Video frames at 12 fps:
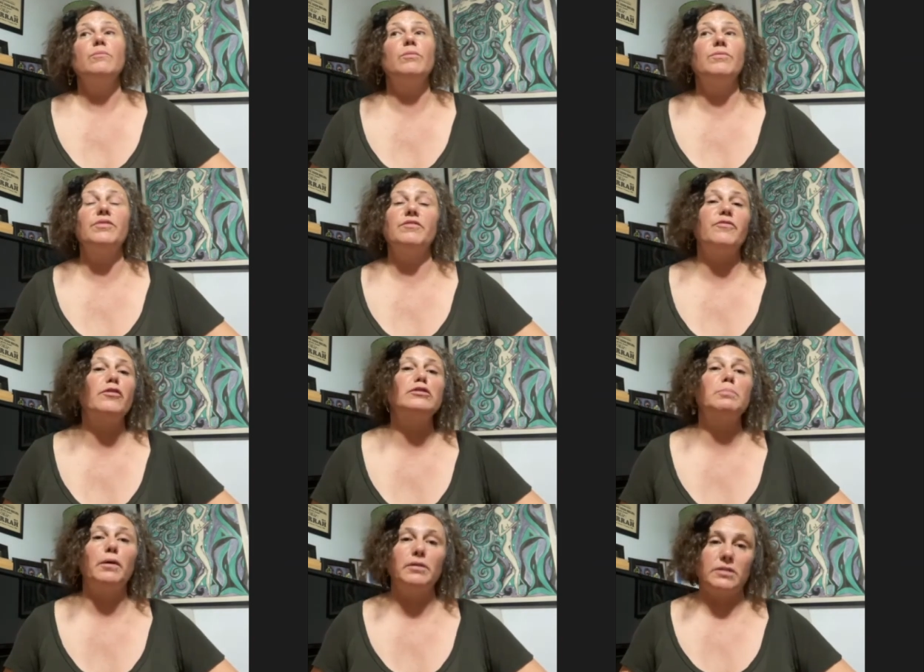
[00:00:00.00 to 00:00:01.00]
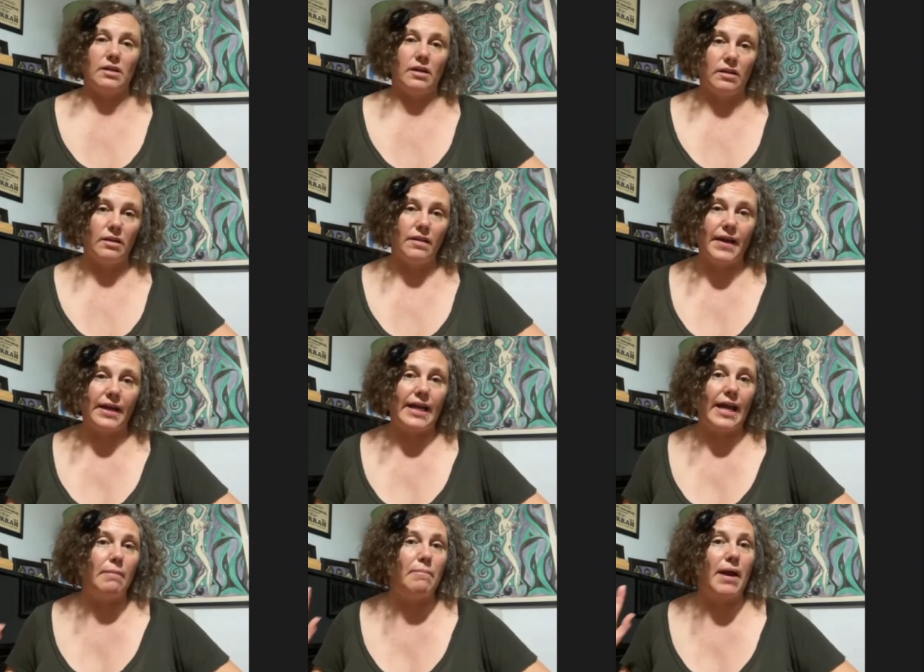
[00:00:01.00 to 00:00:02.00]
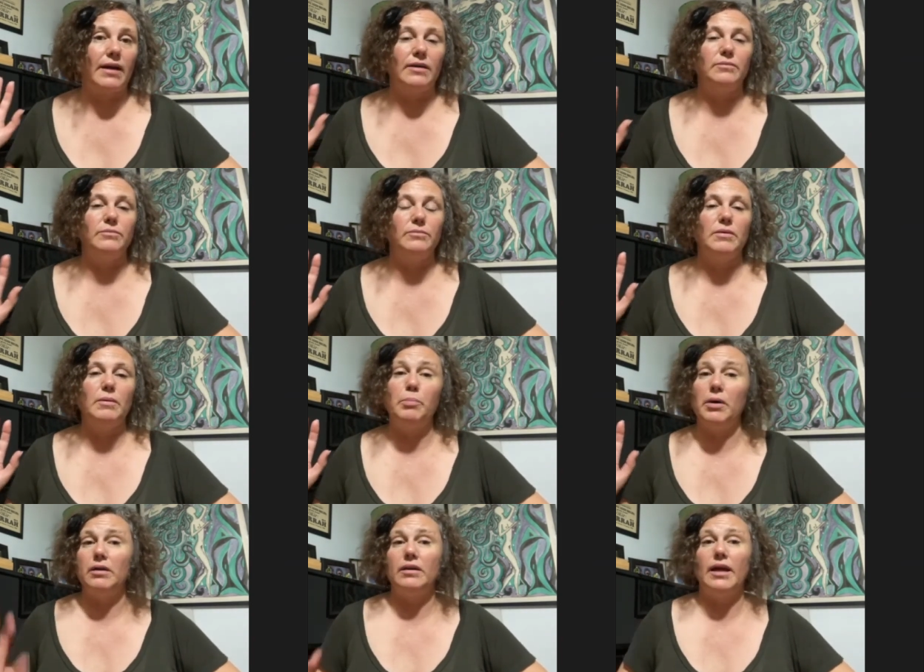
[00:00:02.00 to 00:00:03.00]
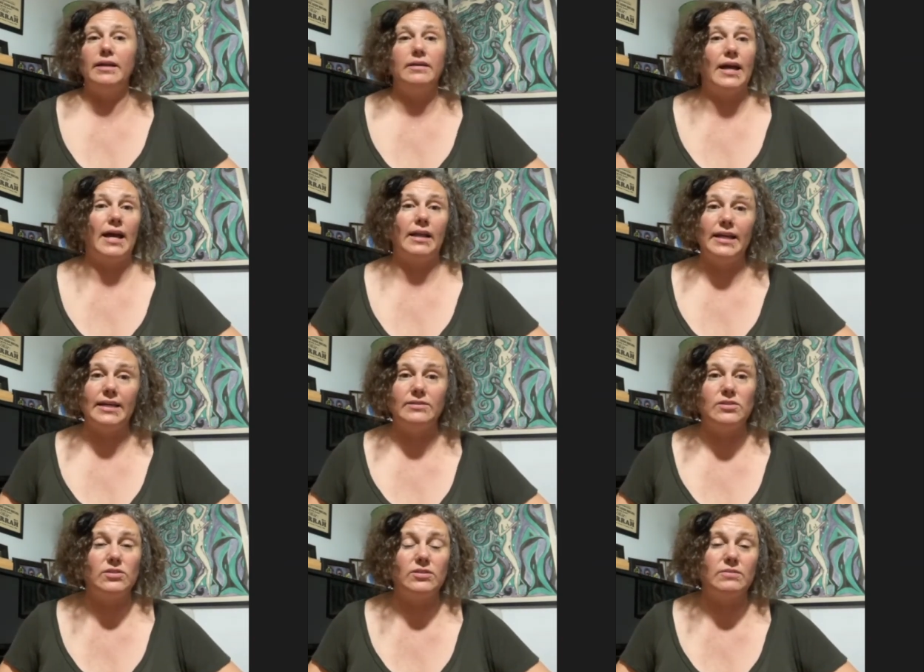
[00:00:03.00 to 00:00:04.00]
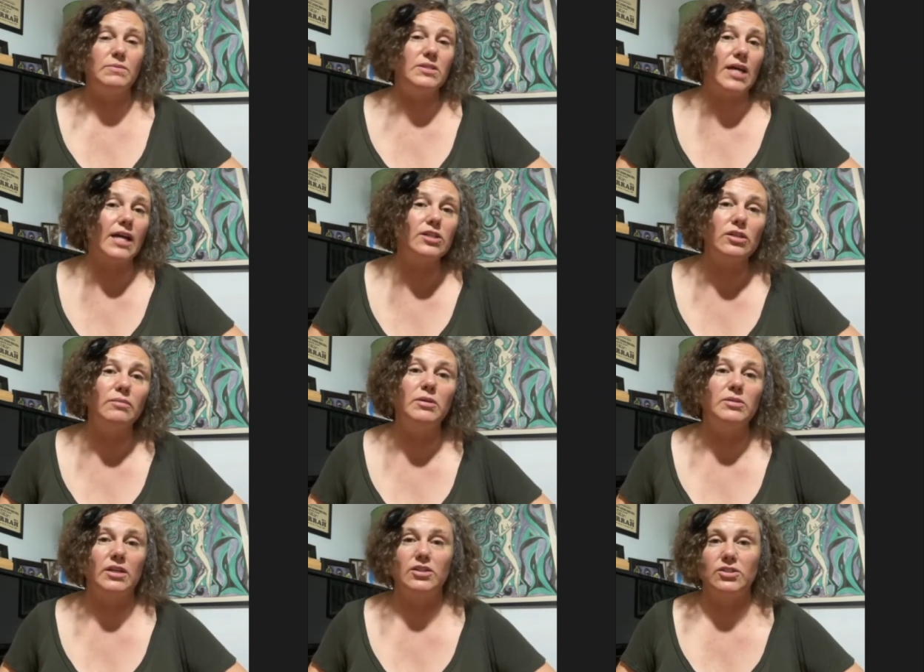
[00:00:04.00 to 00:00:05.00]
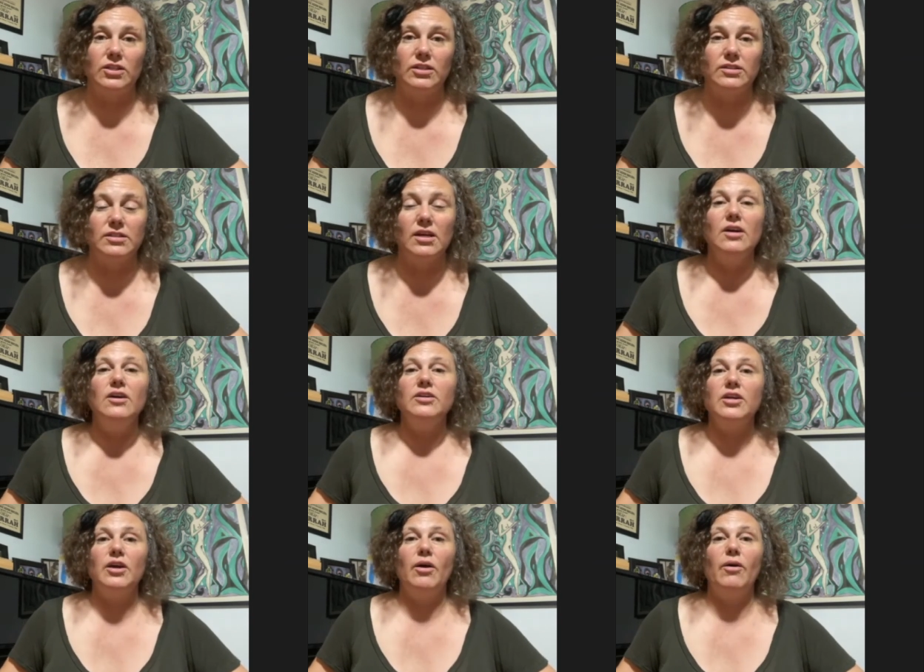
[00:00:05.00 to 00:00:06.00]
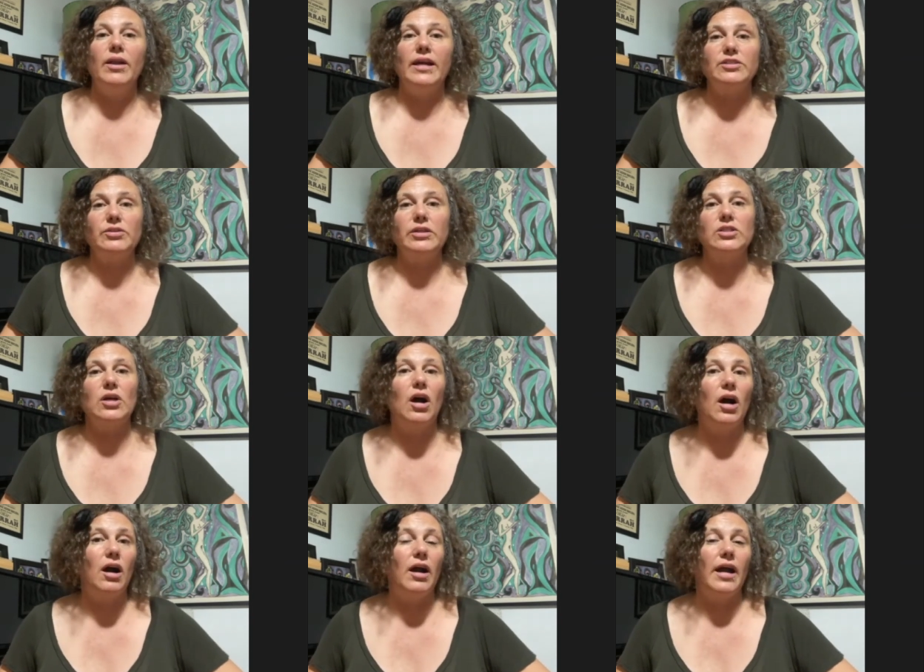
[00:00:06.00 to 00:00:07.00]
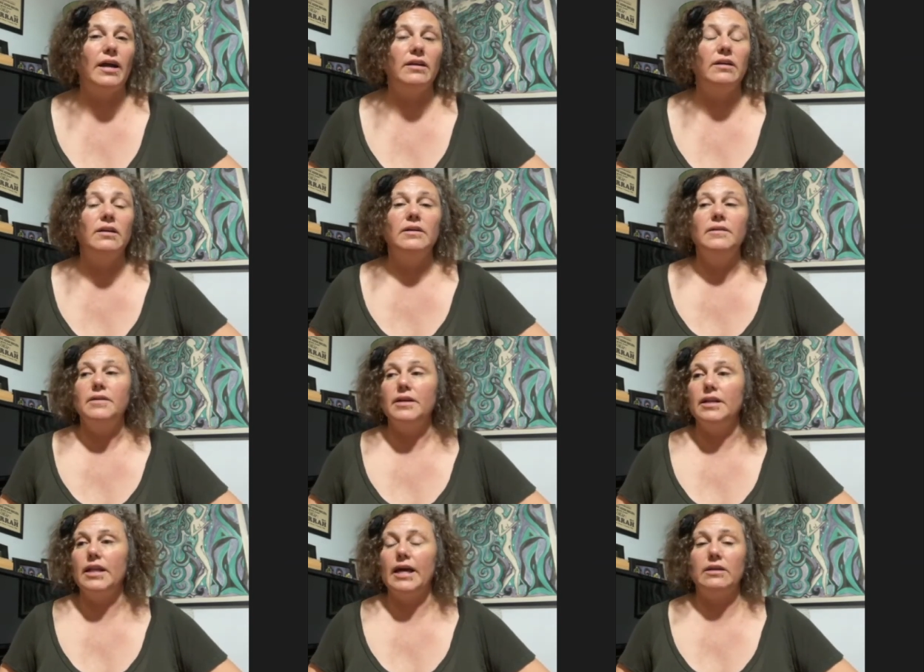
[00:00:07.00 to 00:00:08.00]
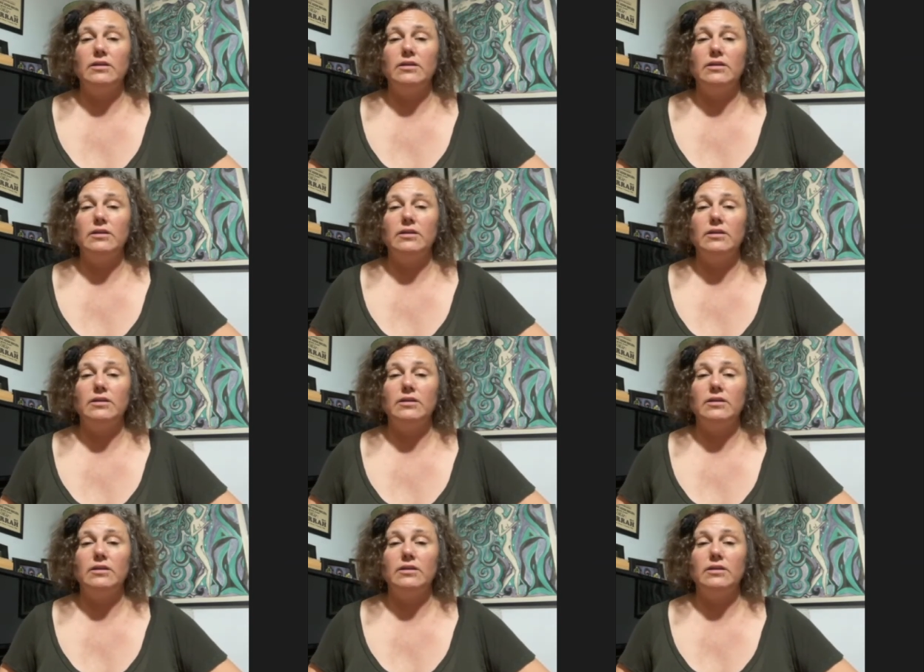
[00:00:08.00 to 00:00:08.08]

the first person that came back and put like LA session musicians, you mm-hmm. know, like bar and like